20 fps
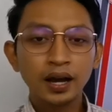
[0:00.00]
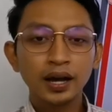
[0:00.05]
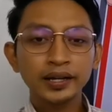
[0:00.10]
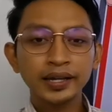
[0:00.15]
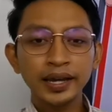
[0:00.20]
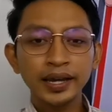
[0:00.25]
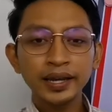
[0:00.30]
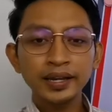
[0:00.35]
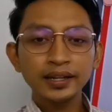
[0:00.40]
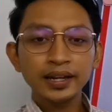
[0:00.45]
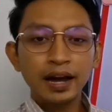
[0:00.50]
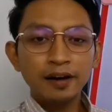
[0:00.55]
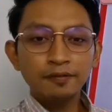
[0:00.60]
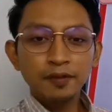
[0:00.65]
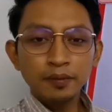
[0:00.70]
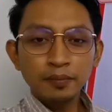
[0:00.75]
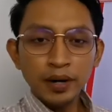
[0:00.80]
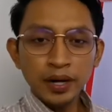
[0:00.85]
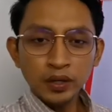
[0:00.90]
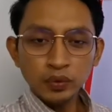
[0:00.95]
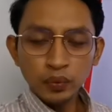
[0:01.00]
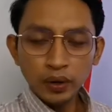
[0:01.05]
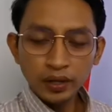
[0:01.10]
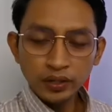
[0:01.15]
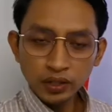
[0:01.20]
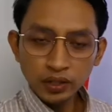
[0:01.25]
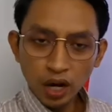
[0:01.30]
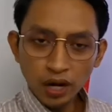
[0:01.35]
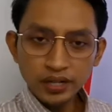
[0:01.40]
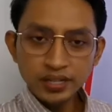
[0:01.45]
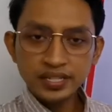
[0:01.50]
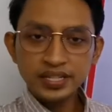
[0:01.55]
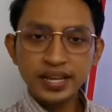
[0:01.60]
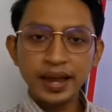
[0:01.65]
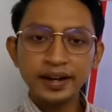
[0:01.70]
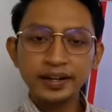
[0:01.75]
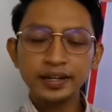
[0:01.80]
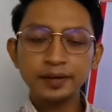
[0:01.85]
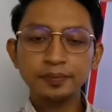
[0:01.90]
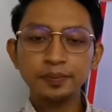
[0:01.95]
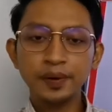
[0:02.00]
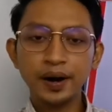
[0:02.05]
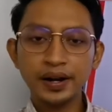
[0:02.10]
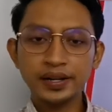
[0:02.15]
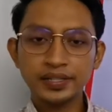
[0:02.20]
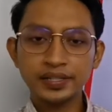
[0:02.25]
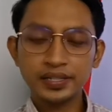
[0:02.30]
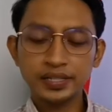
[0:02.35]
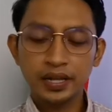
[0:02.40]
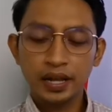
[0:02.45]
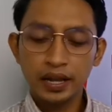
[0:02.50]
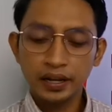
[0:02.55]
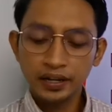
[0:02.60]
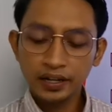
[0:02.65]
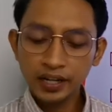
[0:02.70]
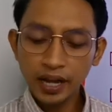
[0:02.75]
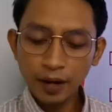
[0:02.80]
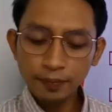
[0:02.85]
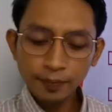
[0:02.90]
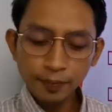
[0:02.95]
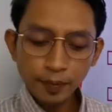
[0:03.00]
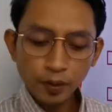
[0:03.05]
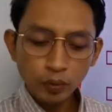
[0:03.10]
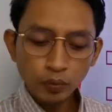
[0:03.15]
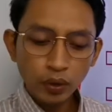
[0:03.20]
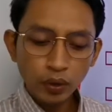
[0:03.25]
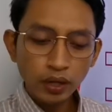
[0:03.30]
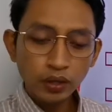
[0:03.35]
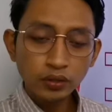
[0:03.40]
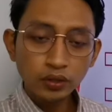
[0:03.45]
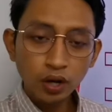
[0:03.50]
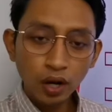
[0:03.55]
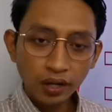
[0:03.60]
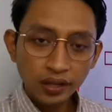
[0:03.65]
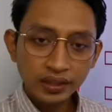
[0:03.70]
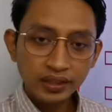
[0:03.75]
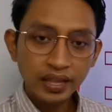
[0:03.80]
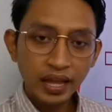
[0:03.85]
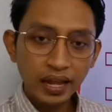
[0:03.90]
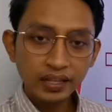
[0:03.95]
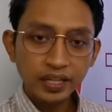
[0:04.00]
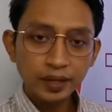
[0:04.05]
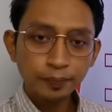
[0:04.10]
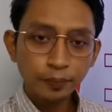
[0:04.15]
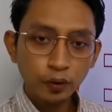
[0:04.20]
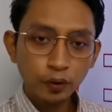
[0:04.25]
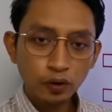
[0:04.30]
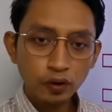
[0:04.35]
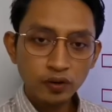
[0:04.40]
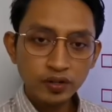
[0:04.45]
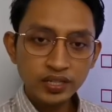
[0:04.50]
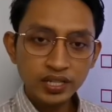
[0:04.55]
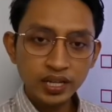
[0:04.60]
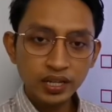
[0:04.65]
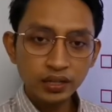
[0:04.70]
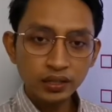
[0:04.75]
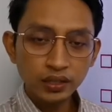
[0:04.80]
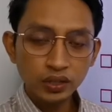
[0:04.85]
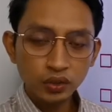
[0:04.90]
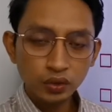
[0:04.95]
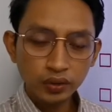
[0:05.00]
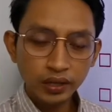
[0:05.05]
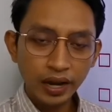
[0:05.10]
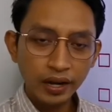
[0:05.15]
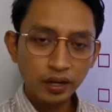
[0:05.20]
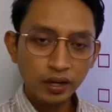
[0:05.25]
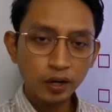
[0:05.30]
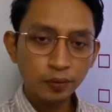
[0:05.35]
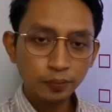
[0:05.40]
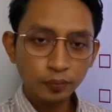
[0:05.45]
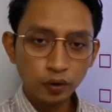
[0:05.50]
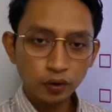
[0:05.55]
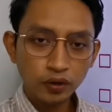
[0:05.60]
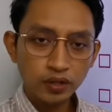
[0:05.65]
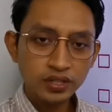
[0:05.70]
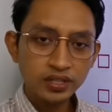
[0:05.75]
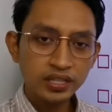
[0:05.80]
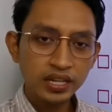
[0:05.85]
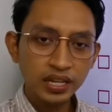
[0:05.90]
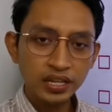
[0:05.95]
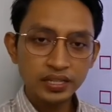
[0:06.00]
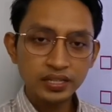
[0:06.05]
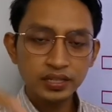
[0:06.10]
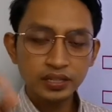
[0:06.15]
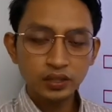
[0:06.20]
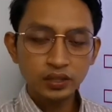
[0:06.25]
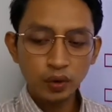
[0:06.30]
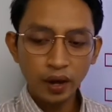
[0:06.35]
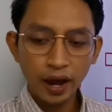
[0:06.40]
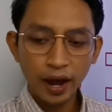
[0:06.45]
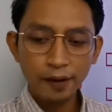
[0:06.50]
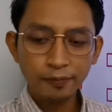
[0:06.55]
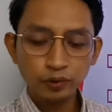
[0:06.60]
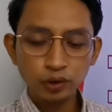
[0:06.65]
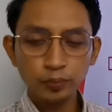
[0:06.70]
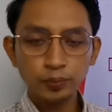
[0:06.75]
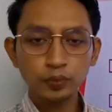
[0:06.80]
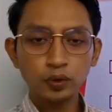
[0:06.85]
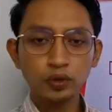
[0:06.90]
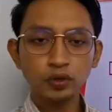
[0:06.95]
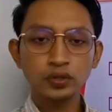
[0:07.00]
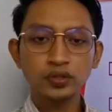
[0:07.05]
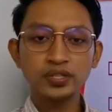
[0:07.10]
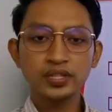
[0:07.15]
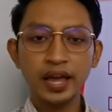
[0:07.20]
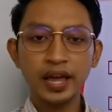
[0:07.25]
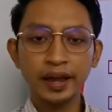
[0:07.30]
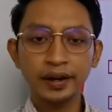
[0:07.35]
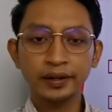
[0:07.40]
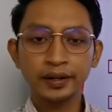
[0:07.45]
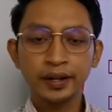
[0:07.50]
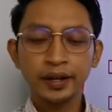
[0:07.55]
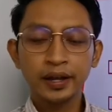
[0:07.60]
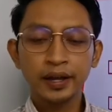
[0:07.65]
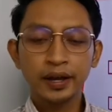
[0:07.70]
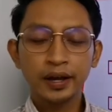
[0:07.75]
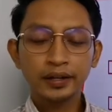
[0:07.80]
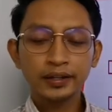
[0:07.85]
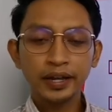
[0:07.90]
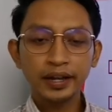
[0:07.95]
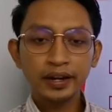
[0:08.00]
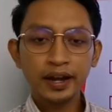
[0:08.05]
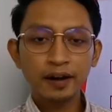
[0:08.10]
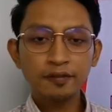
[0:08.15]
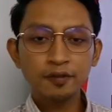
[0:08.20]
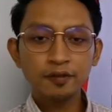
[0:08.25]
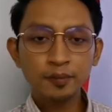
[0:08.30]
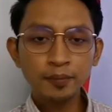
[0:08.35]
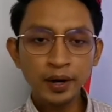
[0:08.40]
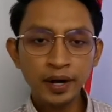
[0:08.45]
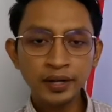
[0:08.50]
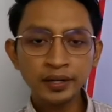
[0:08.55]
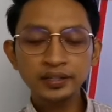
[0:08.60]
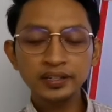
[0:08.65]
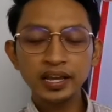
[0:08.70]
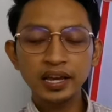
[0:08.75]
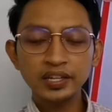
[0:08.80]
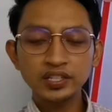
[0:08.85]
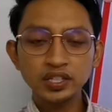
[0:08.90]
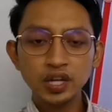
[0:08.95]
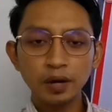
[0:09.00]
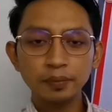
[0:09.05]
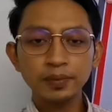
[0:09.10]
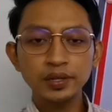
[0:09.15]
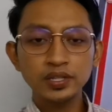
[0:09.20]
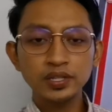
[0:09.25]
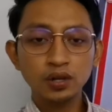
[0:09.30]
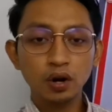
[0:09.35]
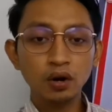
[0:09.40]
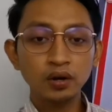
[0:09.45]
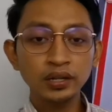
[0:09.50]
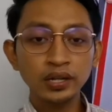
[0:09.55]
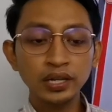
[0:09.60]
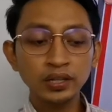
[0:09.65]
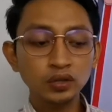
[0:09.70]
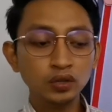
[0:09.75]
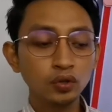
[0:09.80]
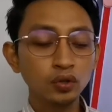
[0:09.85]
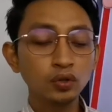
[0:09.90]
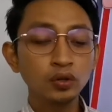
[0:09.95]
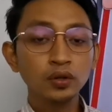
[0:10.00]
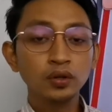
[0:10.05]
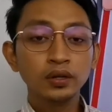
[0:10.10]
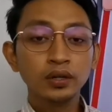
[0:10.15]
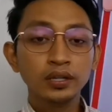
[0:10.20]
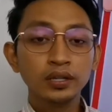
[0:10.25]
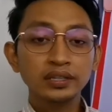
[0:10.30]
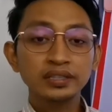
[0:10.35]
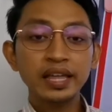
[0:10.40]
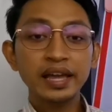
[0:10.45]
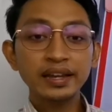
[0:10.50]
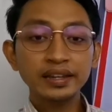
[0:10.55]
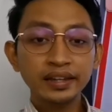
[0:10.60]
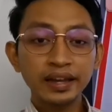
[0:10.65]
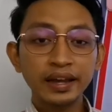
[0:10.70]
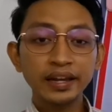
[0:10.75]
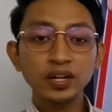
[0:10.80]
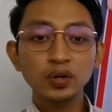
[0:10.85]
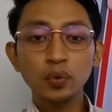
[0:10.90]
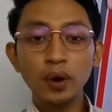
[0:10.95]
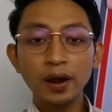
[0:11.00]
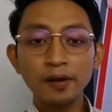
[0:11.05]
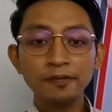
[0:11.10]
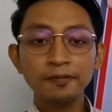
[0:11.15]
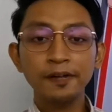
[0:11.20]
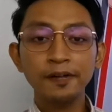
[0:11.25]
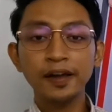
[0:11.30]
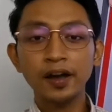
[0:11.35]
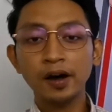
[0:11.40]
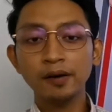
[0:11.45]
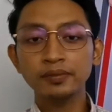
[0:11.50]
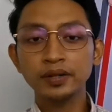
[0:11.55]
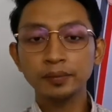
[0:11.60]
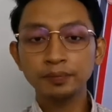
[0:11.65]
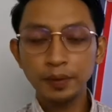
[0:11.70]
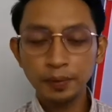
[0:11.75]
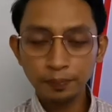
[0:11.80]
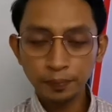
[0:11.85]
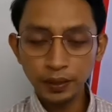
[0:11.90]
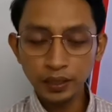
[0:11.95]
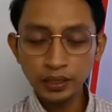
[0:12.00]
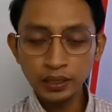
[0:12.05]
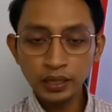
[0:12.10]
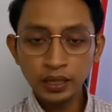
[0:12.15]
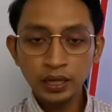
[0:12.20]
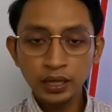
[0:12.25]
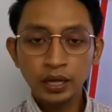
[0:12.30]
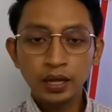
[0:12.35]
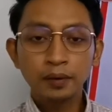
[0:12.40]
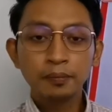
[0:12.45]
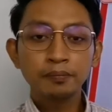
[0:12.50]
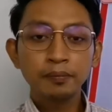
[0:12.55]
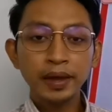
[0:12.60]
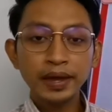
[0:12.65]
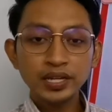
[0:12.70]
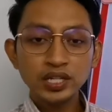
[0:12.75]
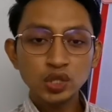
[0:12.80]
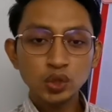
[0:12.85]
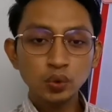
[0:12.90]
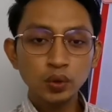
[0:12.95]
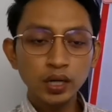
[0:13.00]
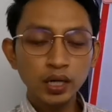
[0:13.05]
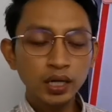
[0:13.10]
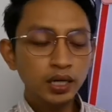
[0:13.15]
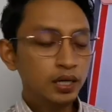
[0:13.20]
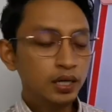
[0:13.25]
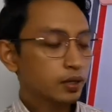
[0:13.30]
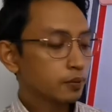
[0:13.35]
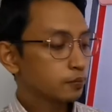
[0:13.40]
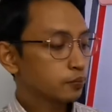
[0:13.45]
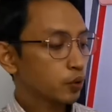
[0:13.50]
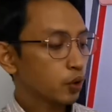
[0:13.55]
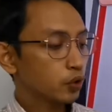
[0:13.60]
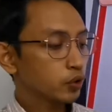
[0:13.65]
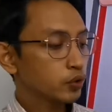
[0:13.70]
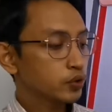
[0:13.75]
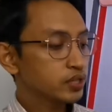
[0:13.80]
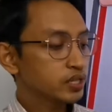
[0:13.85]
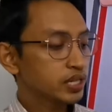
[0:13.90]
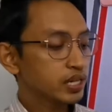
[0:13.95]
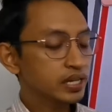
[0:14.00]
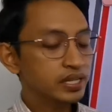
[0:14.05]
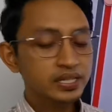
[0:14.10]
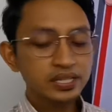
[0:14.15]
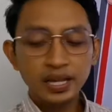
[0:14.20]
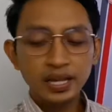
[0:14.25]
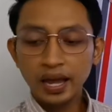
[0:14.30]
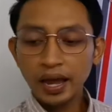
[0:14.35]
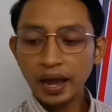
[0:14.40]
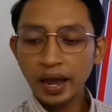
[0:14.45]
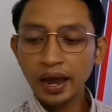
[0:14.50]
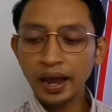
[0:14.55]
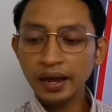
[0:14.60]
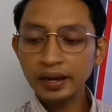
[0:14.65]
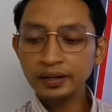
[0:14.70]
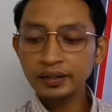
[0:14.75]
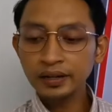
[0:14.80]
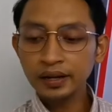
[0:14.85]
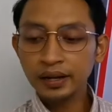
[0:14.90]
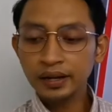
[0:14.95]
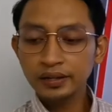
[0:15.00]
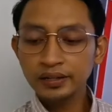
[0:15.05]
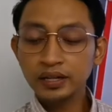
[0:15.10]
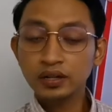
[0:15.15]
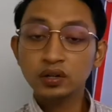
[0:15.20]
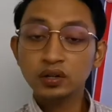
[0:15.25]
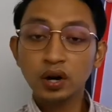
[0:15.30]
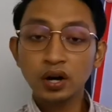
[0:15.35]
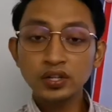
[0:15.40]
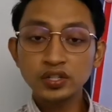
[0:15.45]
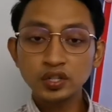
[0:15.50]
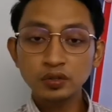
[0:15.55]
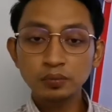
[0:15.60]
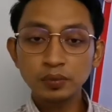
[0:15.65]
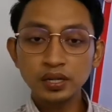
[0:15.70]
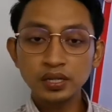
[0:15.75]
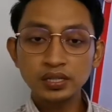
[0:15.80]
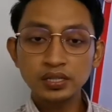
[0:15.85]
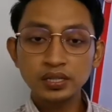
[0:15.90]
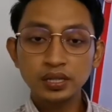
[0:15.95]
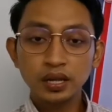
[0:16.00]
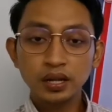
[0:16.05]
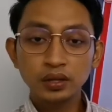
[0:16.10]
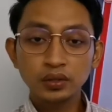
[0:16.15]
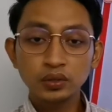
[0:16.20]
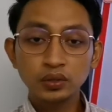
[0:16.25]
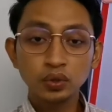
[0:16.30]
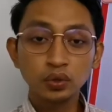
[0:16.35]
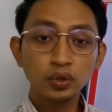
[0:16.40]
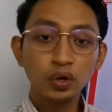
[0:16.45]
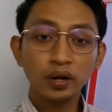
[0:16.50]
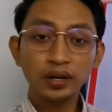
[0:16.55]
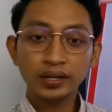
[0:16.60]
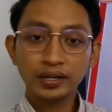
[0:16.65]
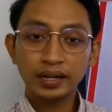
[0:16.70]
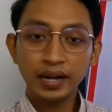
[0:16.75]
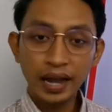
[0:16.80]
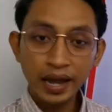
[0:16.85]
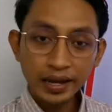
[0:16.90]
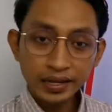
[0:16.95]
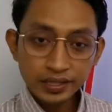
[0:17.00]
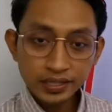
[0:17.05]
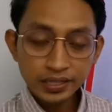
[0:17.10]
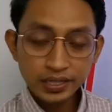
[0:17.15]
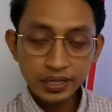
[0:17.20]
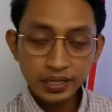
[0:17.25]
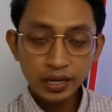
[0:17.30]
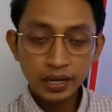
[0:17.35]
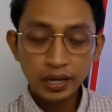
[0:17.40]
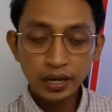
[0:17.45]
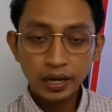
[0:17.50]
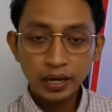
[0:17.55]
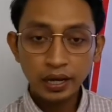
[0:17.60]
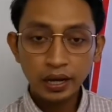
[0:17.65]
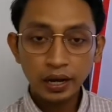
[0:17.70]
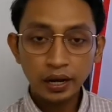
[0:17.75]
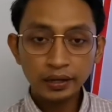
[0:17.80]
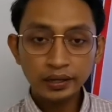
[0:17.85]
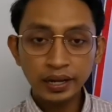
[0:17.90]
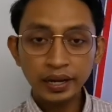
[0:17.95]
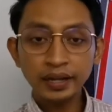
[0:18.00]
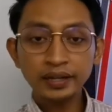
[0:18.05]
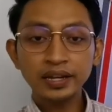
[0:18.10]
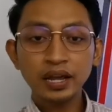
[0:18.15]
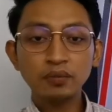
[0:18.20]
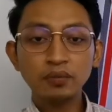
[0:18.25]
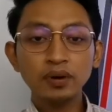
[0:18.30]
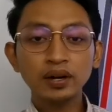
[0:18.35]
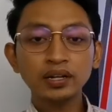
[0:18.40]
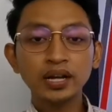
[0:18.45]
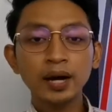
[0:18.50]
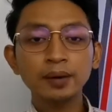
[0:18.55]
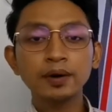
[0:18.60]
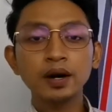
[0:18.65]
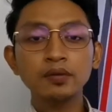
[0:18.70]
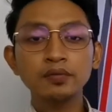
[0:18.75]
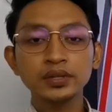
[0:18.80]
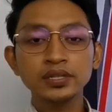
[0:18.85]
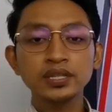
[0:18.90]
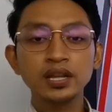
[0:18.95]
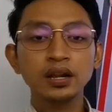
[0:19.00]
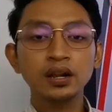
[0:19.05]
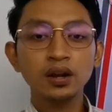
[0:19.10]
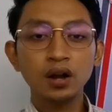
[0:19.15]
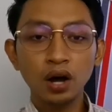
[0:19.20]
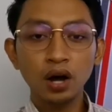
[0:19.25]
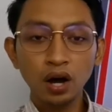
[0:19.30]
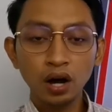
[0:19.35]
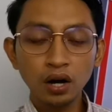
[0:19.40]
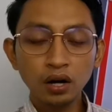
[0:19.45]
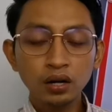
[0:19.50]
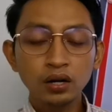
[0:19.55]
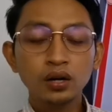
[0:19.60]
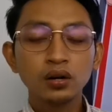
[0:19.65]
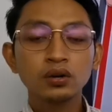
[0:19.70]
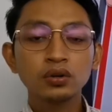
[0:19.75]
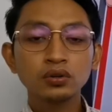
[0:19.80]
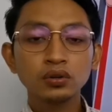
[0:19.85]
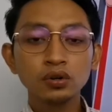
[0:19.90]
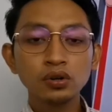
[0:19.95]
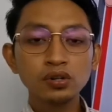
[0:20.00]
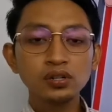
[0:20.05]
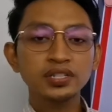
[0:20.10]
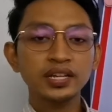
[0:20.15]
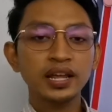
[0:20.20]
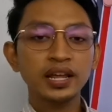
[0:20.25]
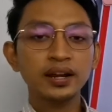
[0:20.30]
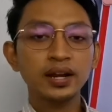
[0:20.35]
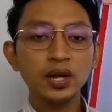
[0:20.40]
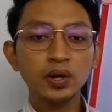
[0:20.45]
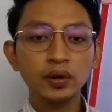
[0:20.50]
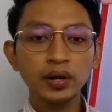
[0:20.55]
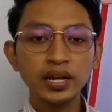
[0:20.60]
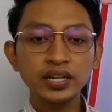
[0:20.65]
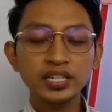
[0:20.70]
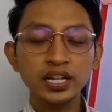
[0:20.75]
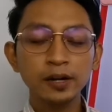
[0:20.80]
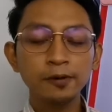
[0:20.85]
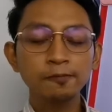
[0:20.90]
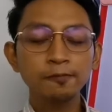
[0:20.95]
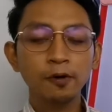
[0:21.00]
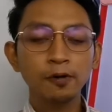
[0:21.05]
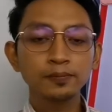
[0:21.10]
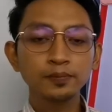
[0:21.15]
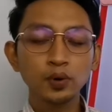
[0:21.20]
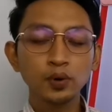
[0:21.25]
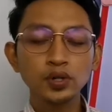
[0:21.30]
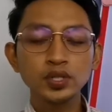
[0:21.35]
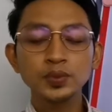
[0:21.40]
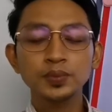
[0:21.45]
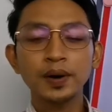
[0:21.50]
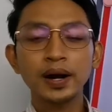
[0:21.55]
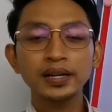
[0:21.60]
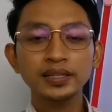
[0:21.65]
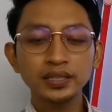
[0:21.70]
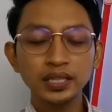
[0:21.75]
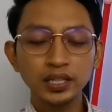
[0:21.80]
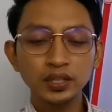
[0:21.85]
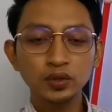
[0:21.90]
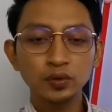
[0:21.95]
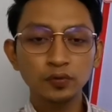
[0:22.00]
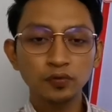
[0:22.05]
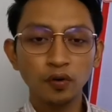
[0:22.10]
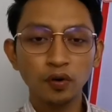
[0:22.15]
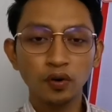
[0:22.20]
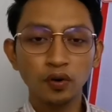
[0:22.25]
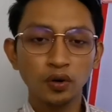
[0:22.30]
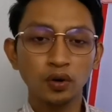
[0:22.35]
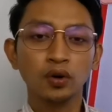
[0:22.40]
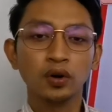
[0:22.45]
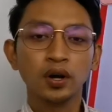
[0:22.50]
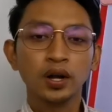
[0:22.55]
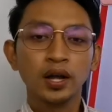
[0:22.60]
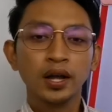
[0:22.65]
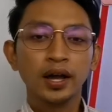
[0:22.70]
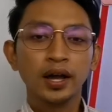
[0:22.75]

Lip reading: Okay, government will not set the price. The government will not tell the producer, you cannot produce this, you have to produce that. Okay, government, their job is only to take care of the welfare of the people, make sure producers and the consumers do not clash. Okay, they will come up with the law, rules and regulation for both parties to follow.